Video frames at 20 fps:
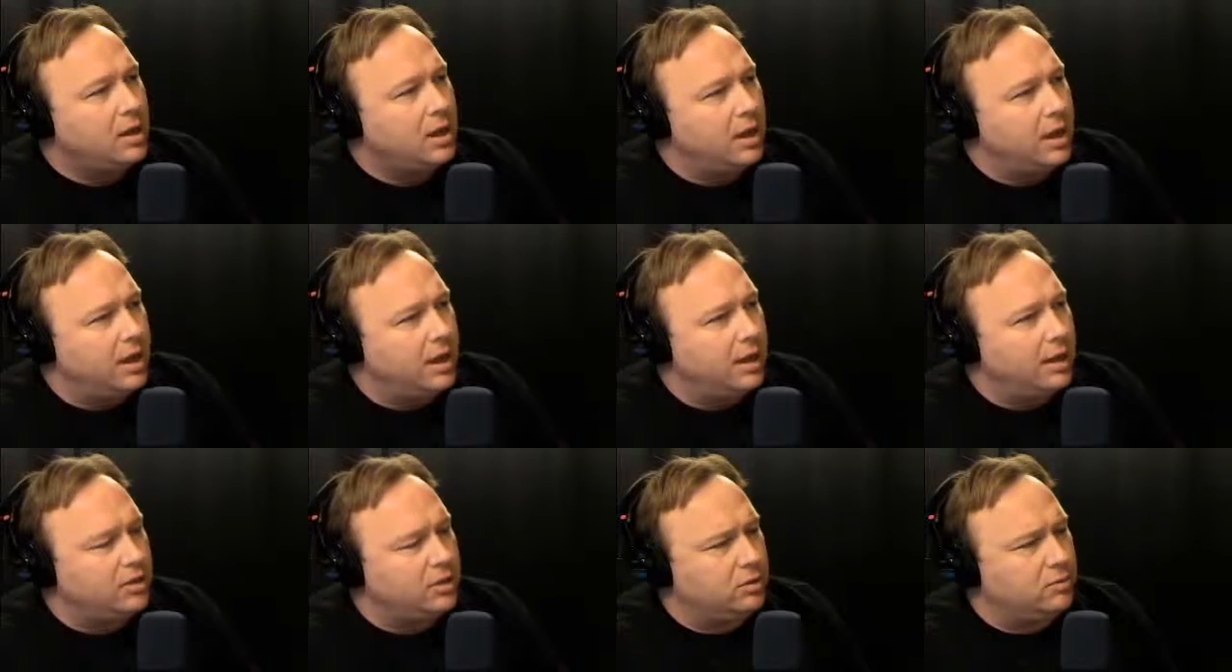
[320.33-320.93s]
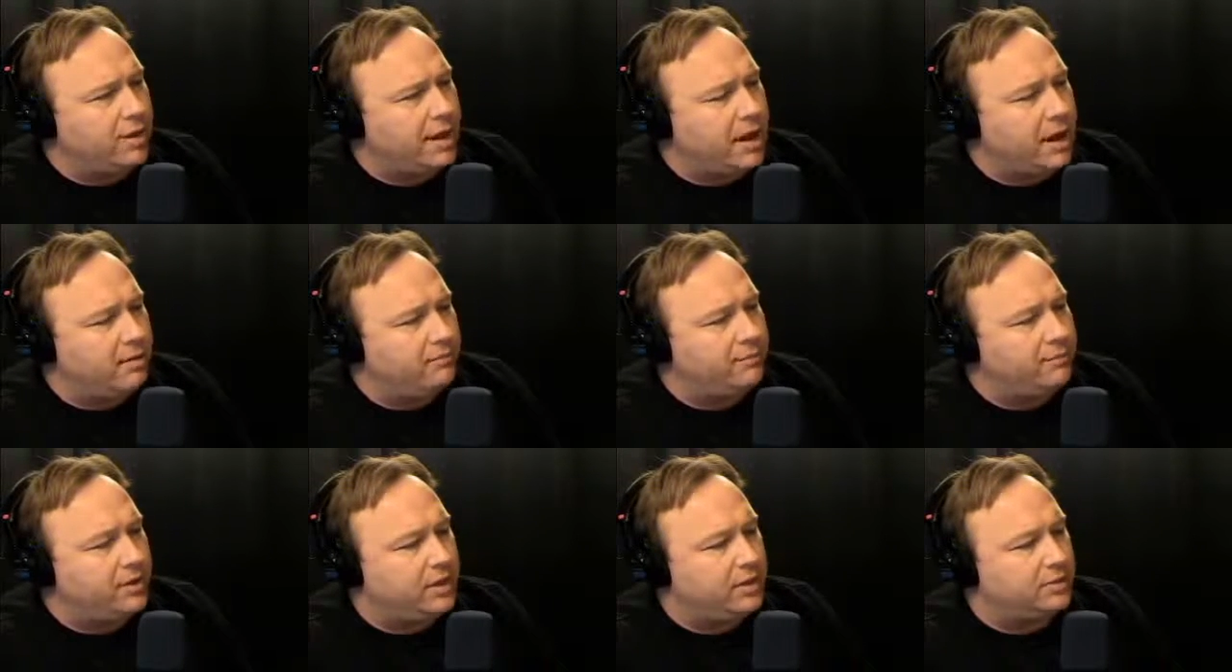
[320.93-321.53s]
You
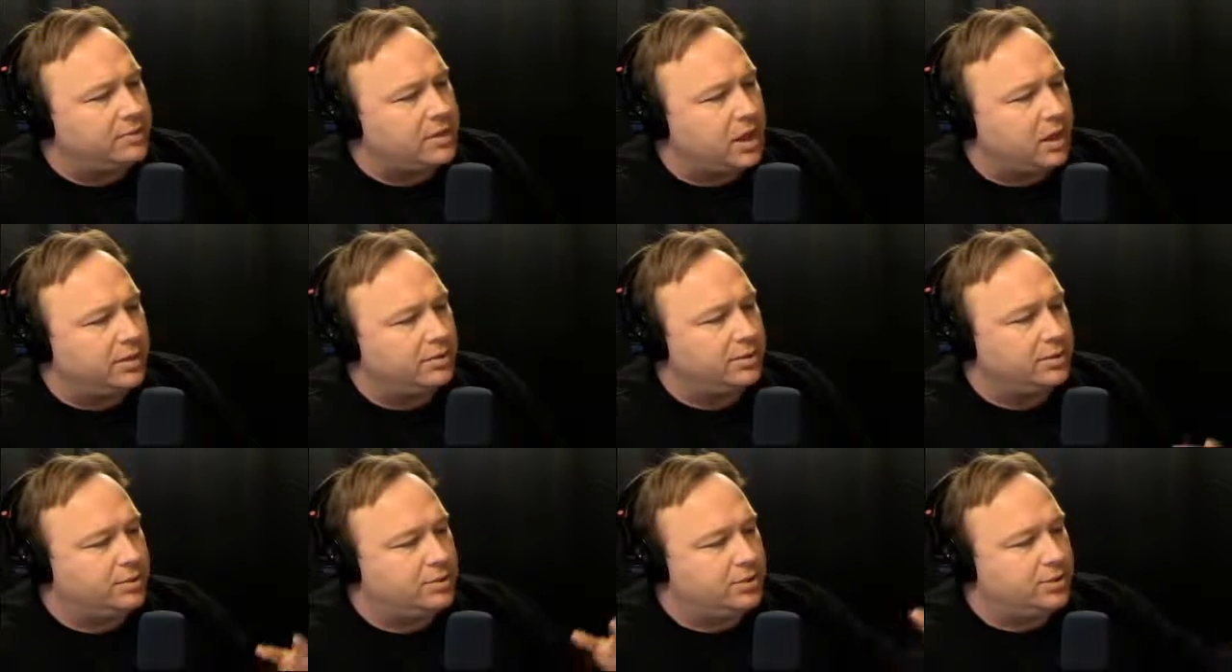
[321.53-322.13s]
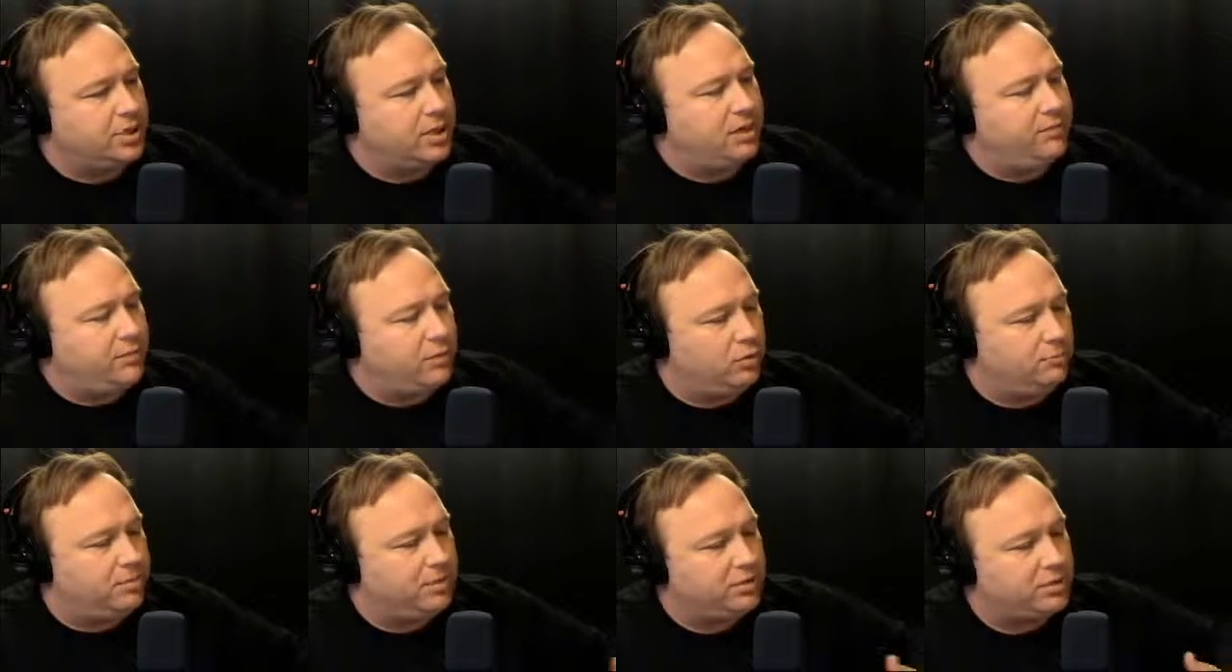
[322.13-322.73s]
have the intelligence chief
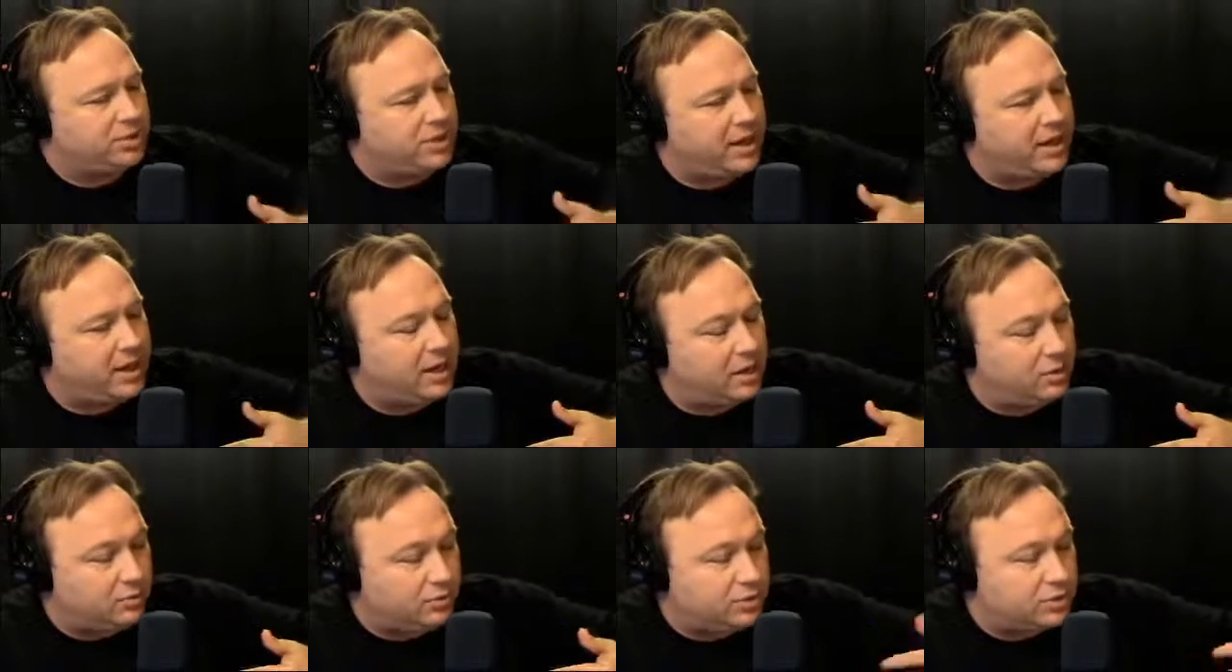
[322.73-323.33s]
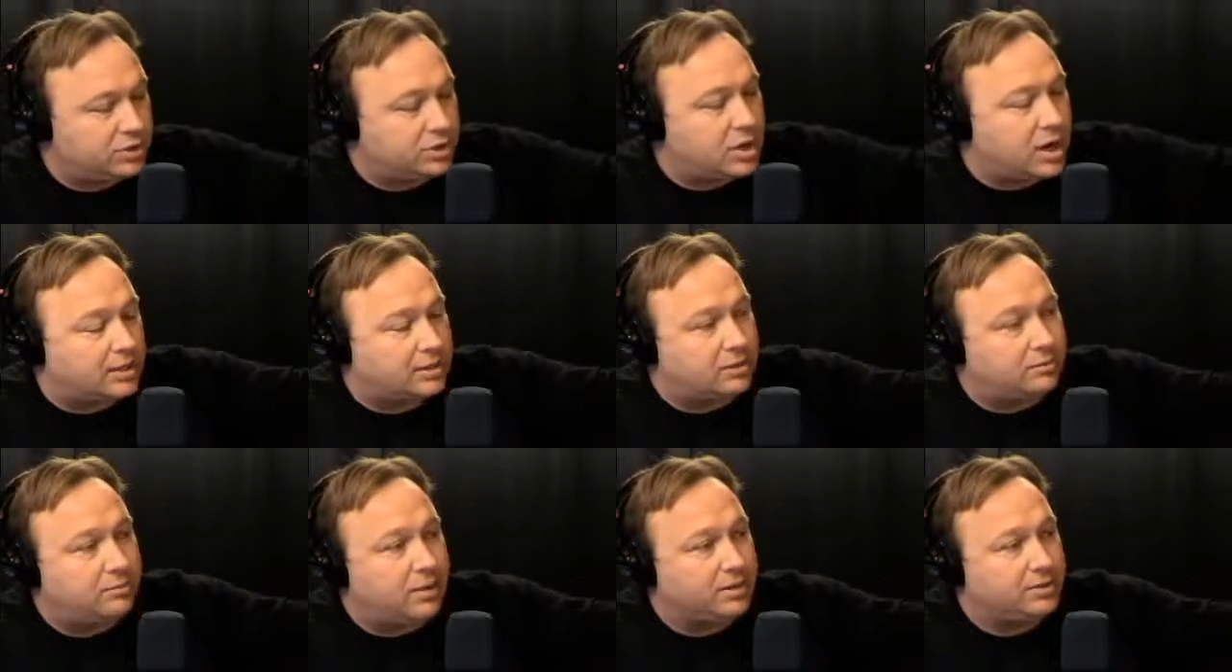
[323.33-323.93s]
who had just
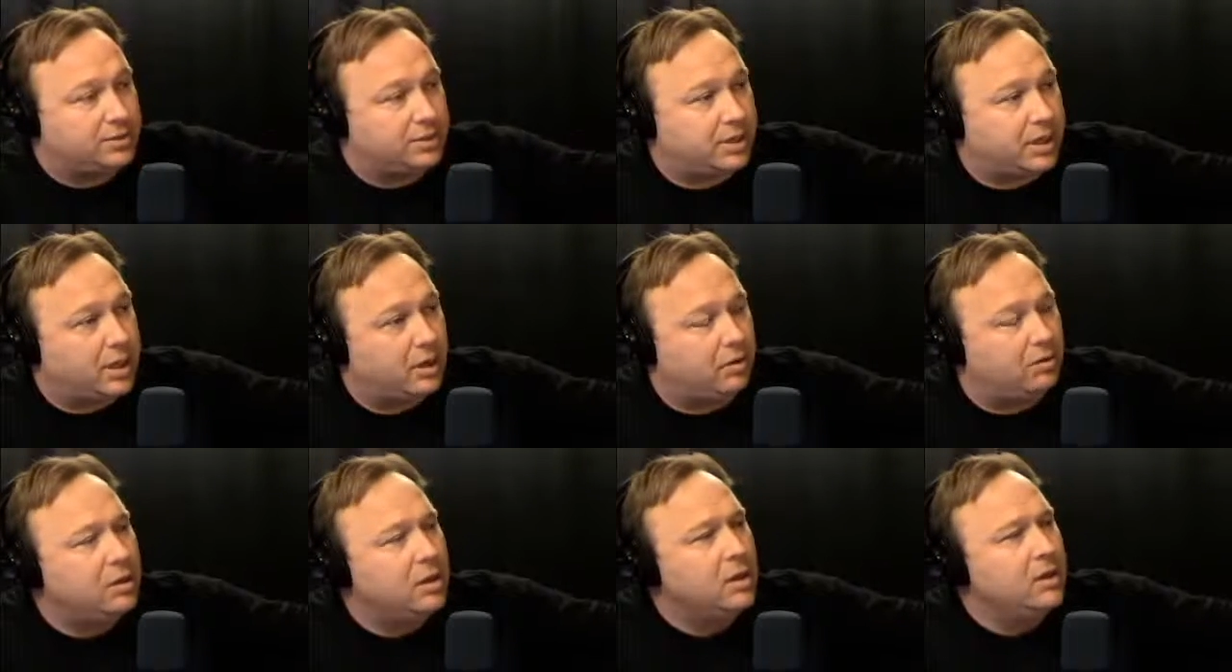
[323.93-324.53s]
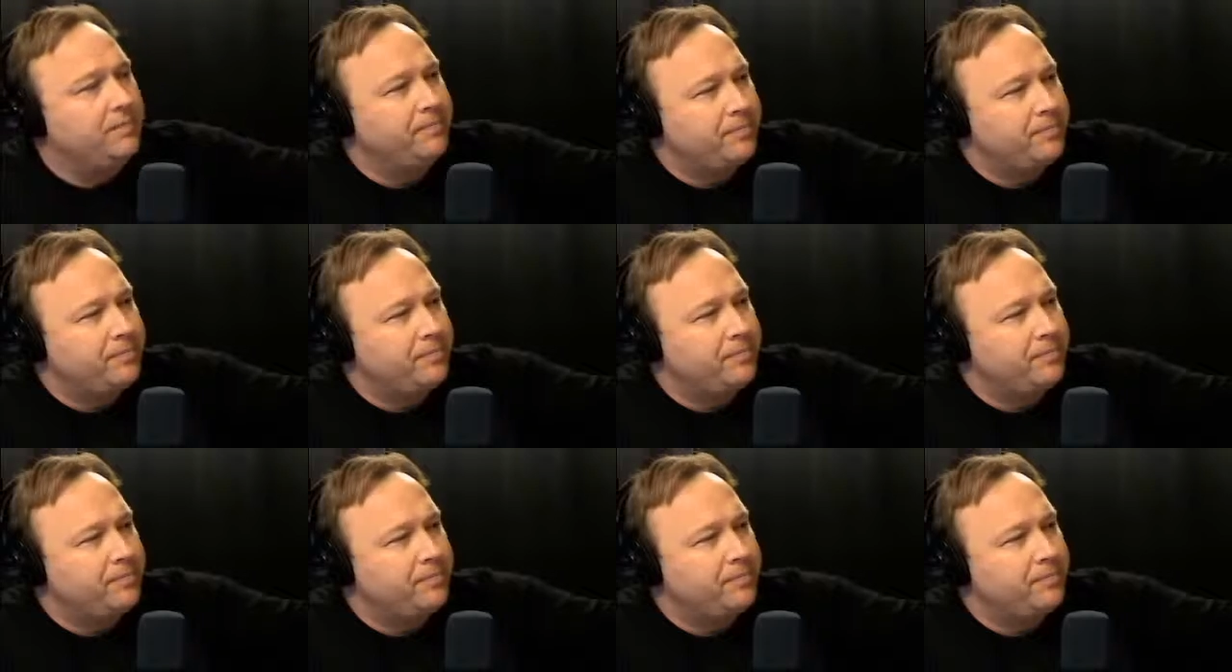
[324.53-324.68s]
caught them months ago.